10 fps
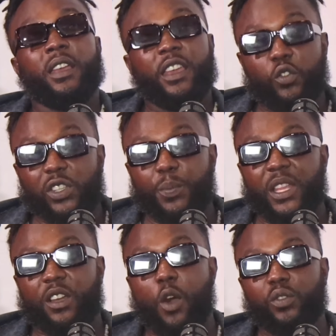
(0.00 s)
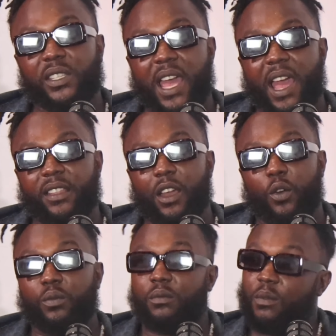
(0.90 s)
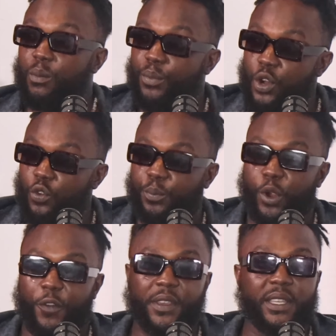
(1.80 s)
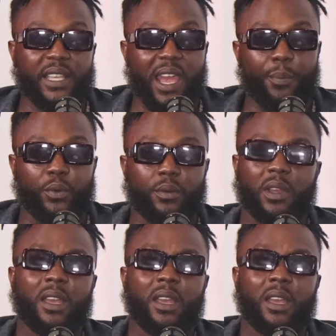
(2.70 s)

It used to be the co-sign though. Boom. Perfect example.